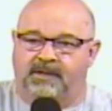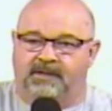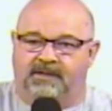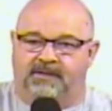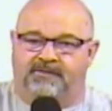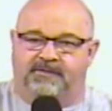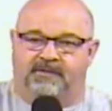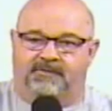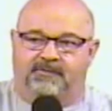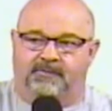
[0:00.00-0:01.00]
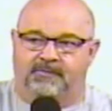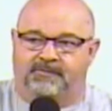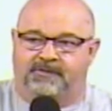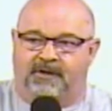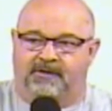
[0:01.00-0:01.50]
And I said, "So who
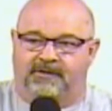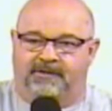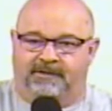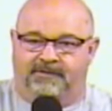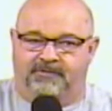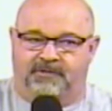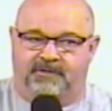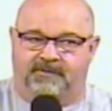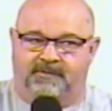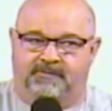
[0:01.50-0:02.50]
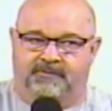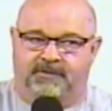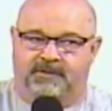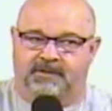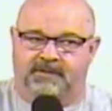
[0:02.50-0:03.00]
started it?" She says,
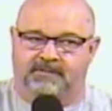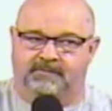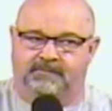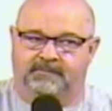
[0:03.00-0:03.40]
"She did."